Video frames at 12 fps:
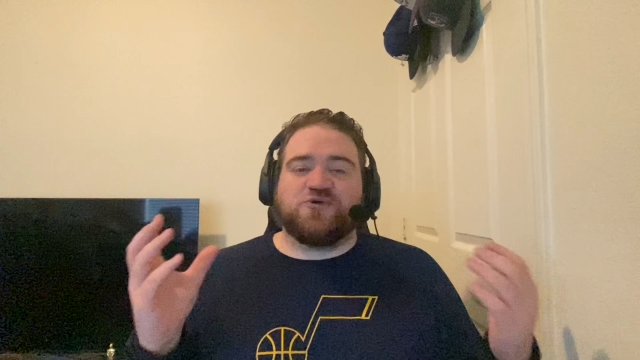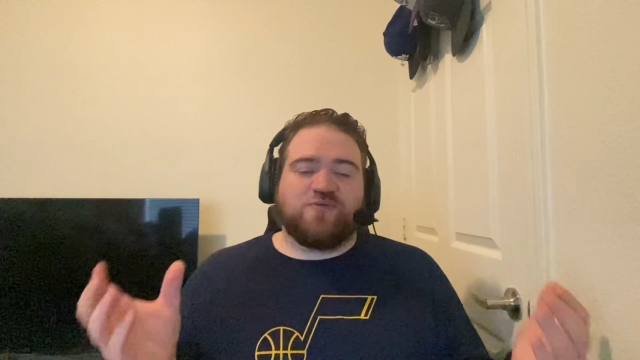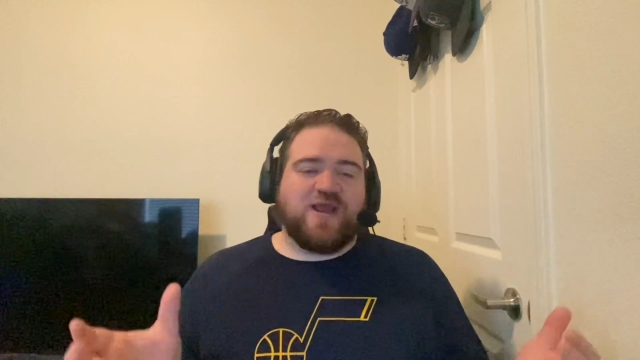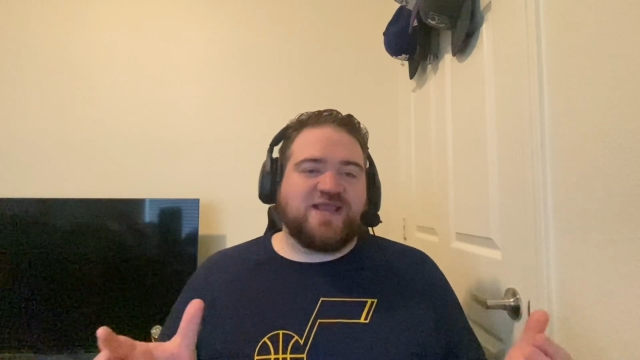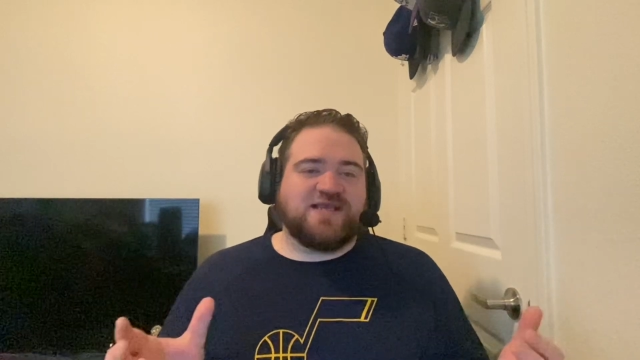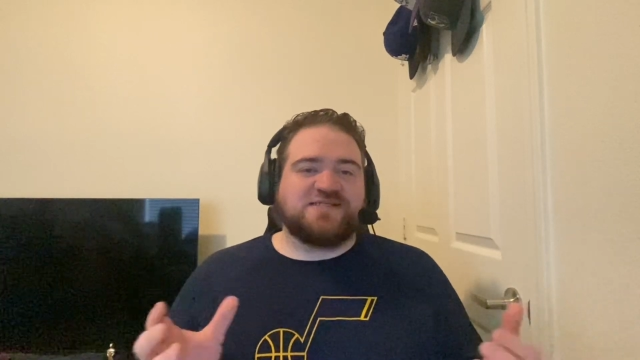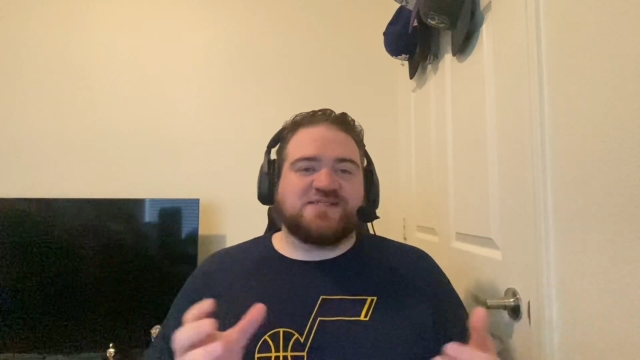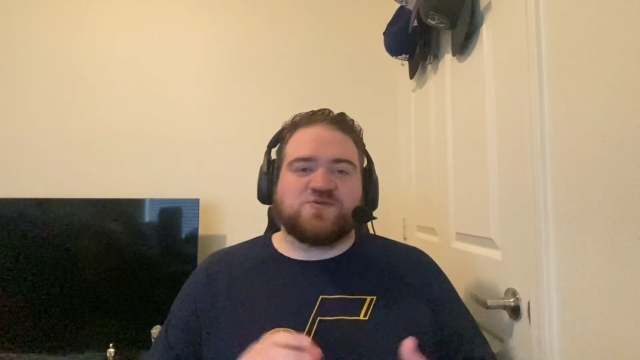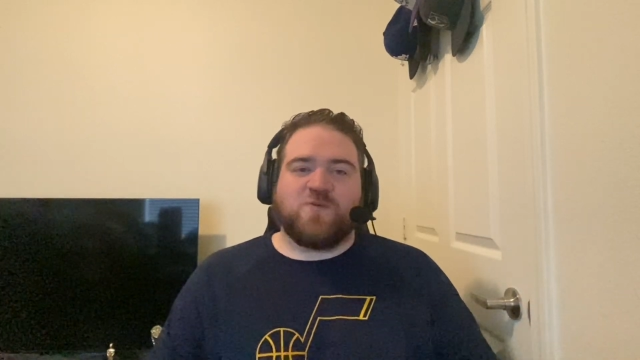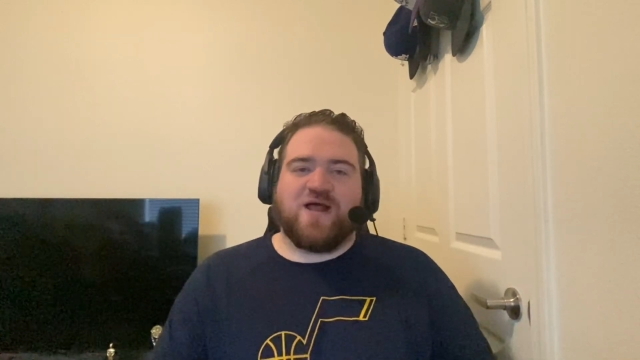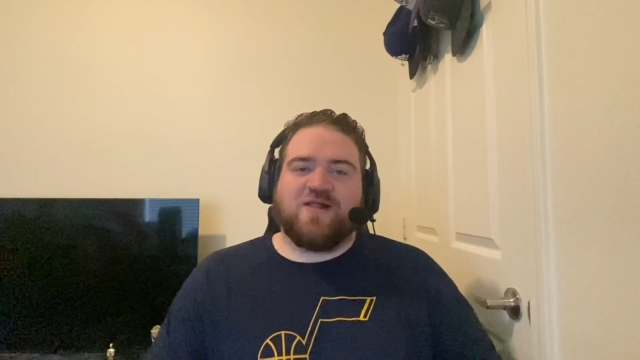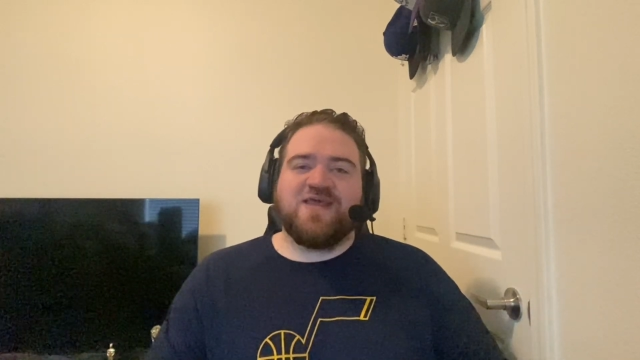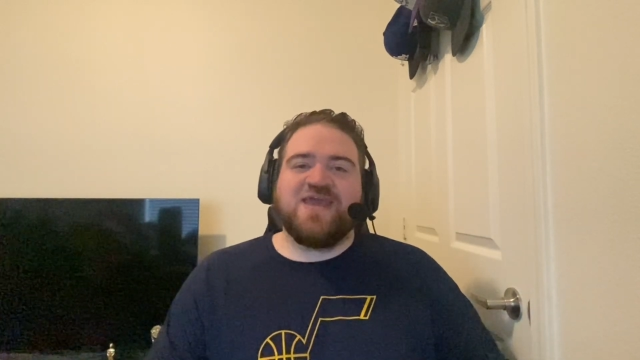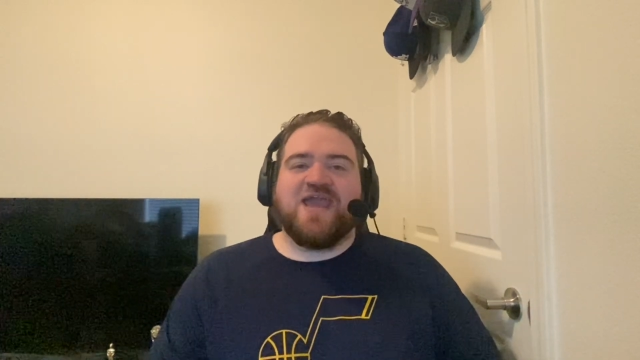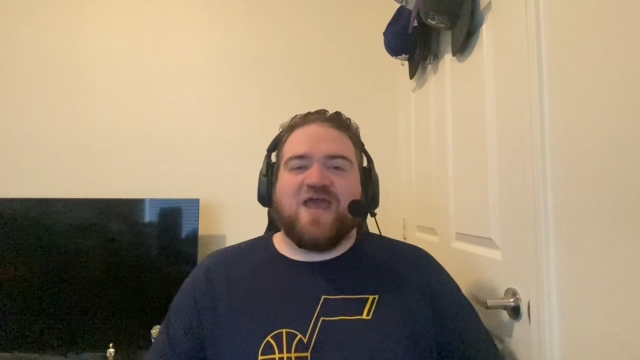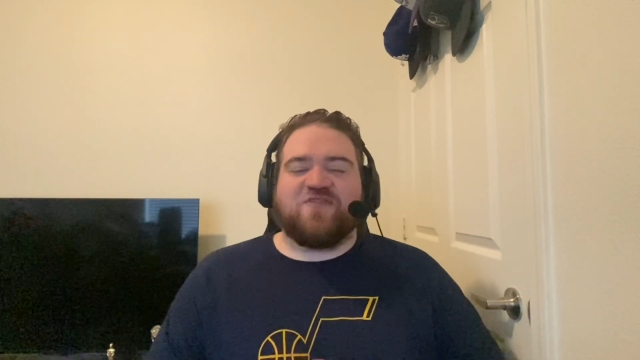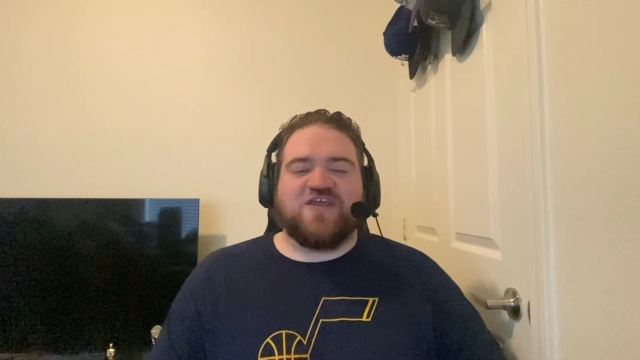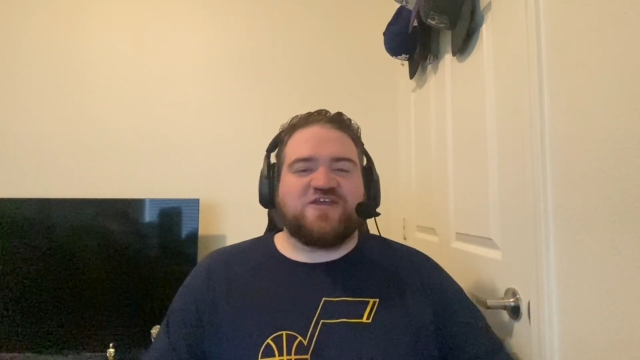rankings as well,
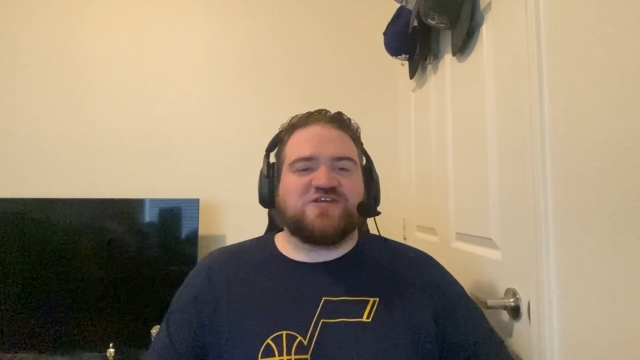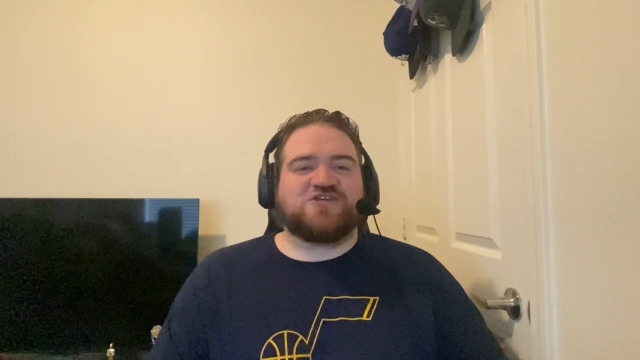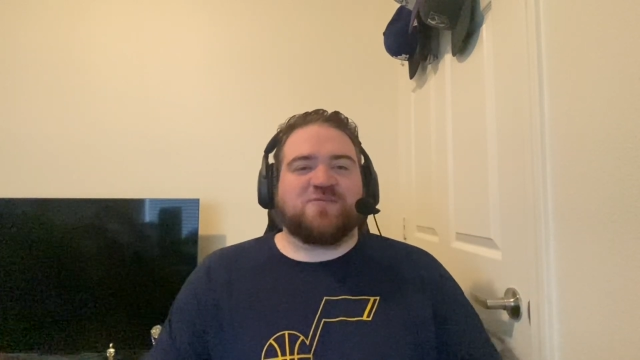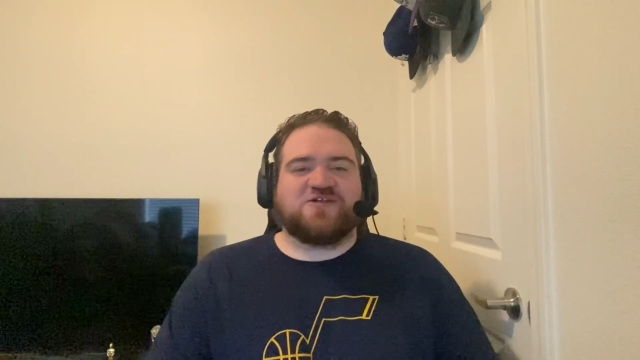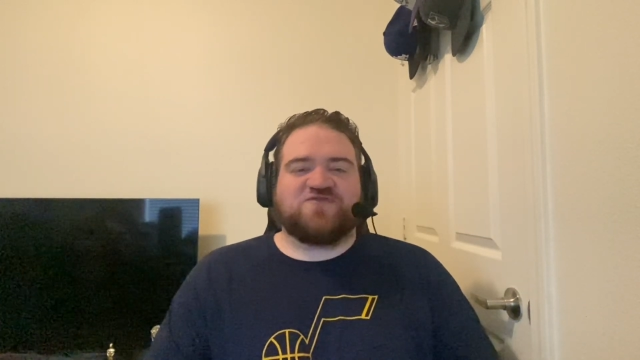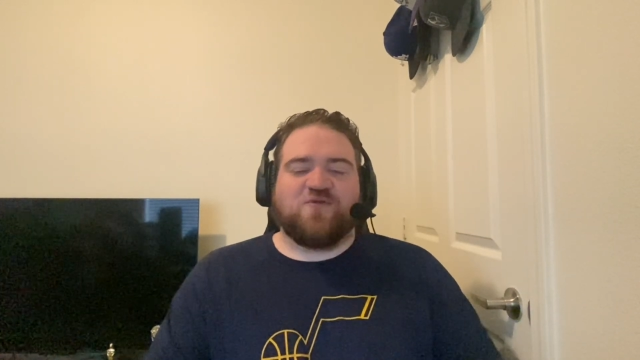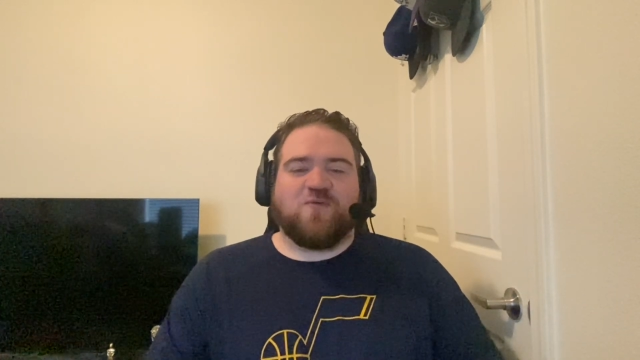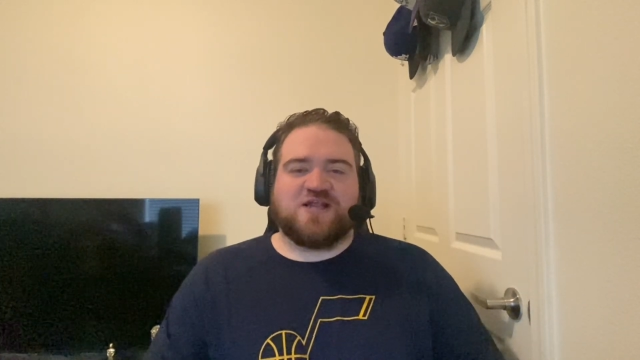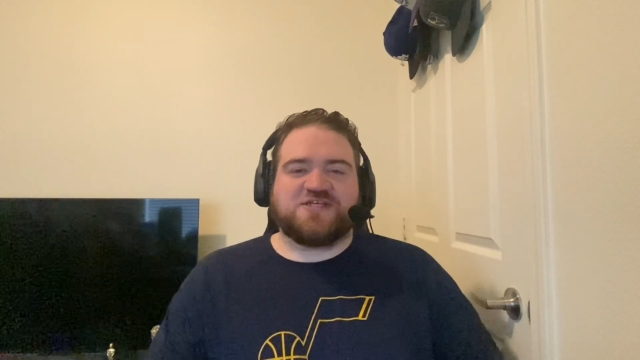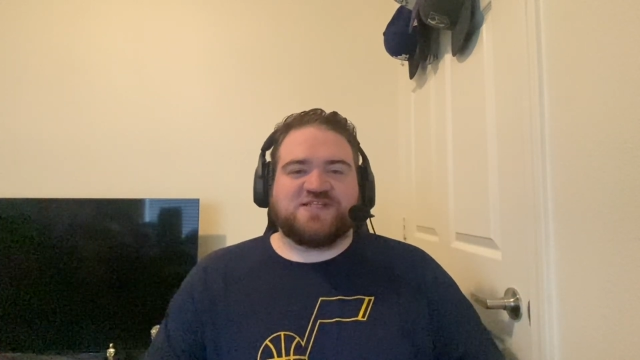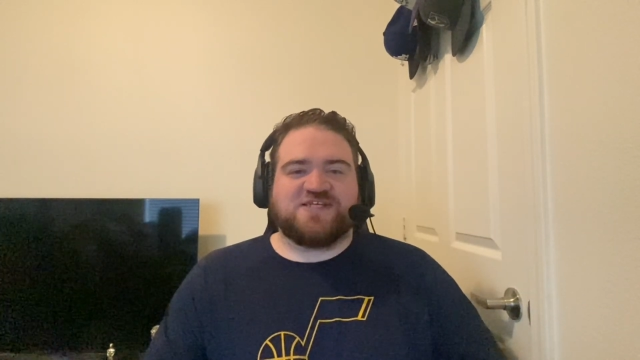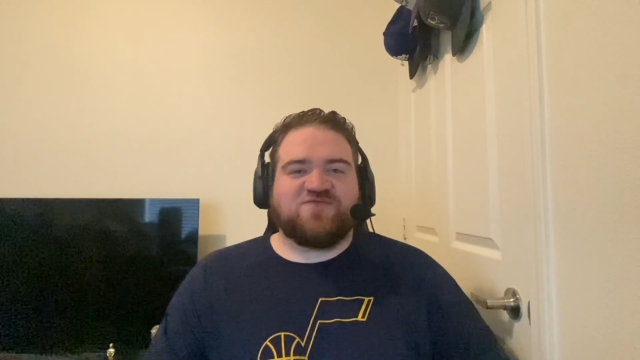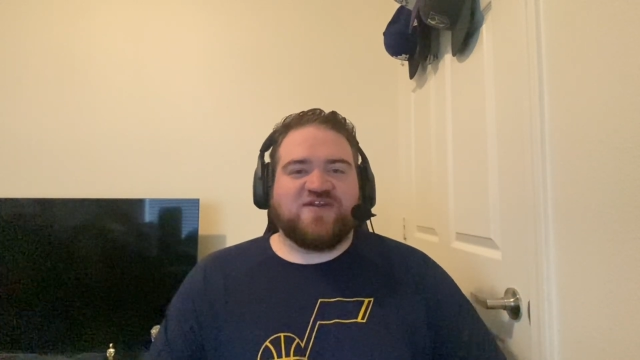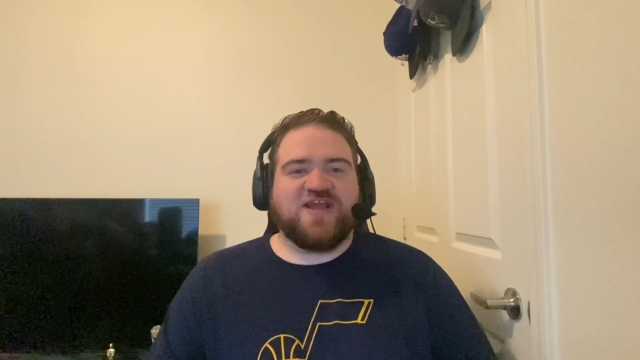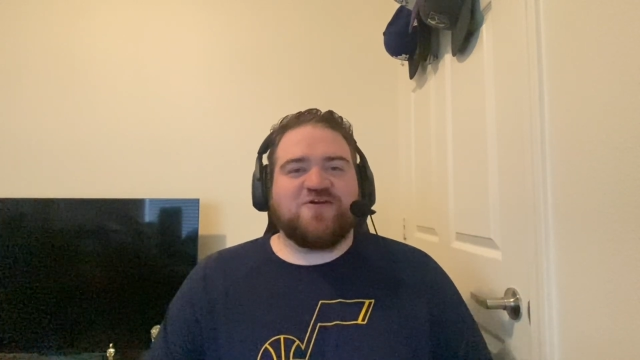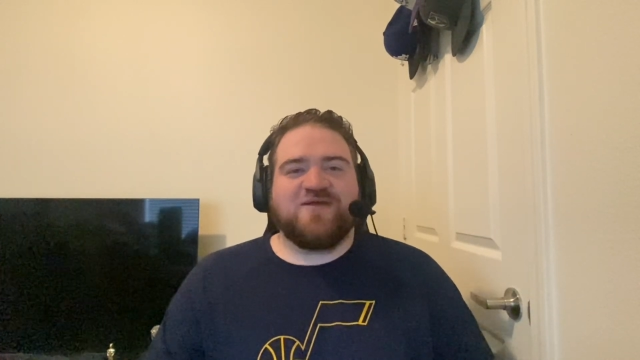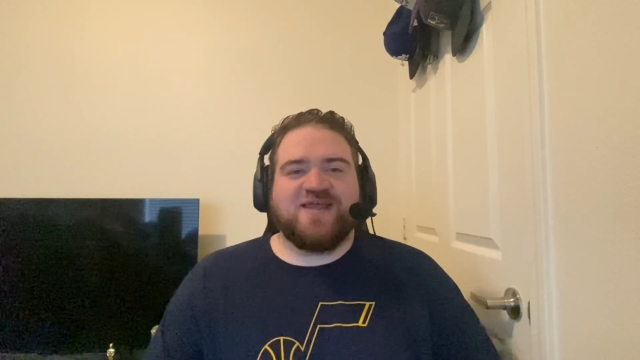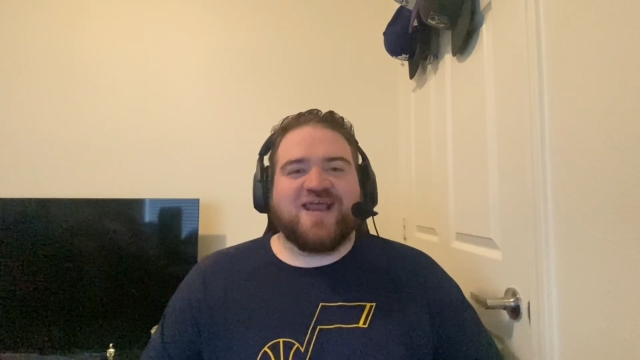and thank you so much for watching this
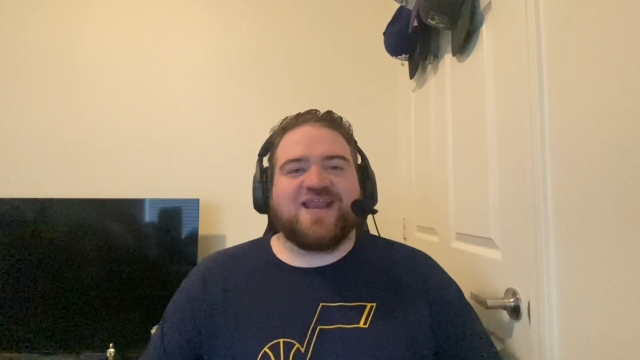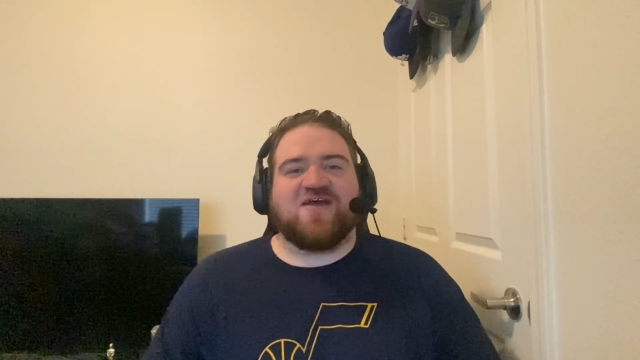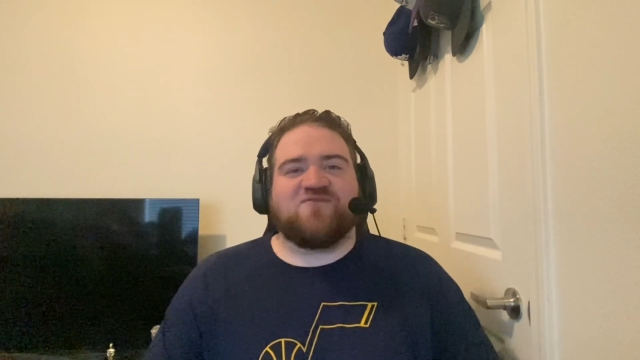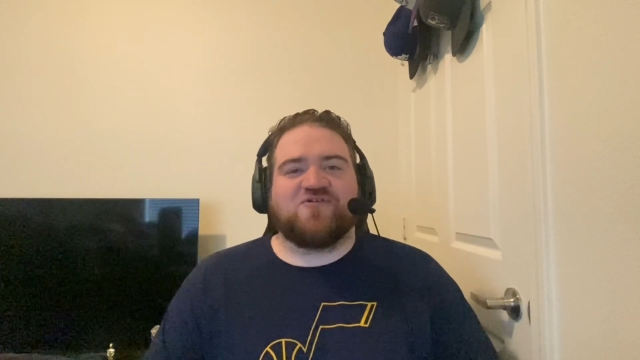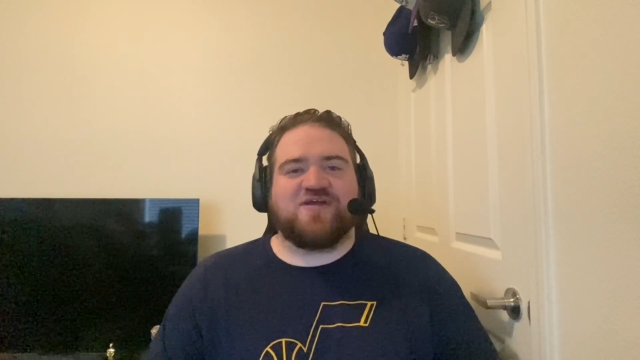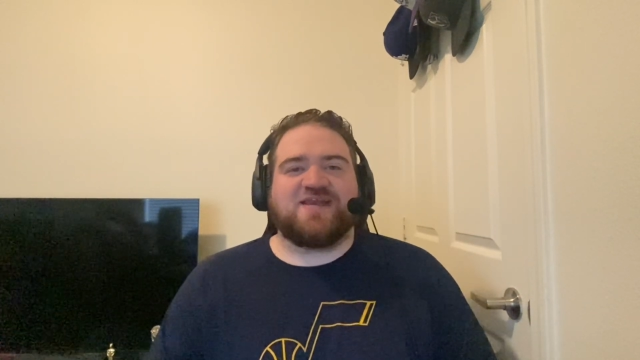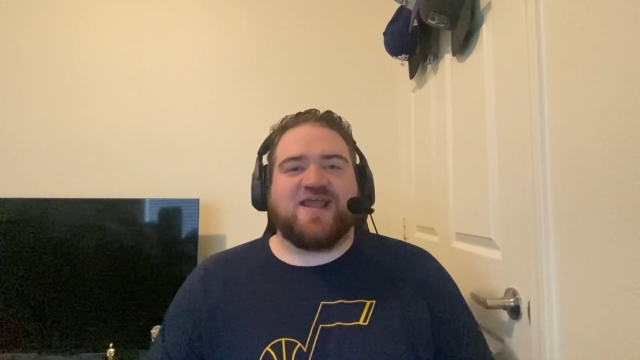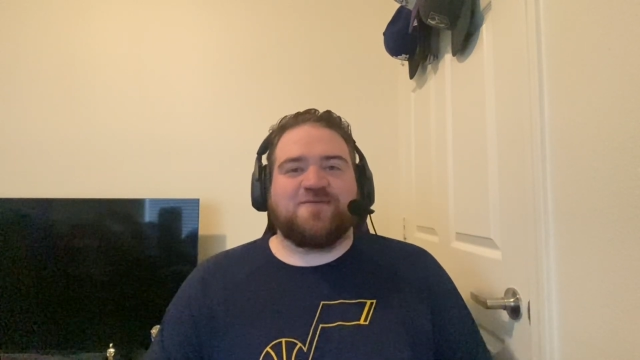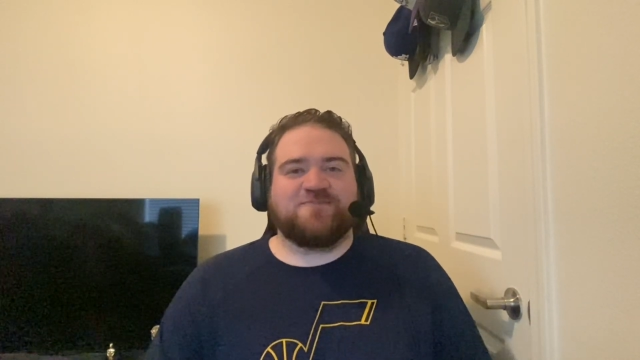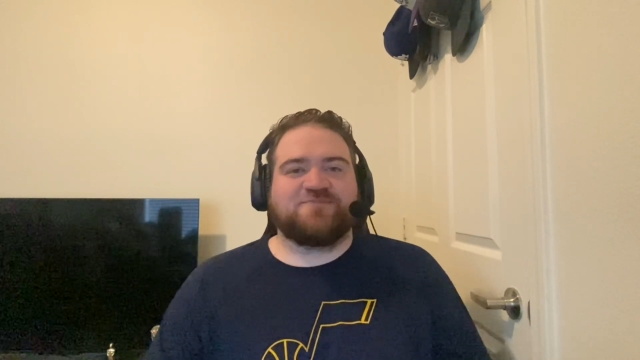video, and have a great day.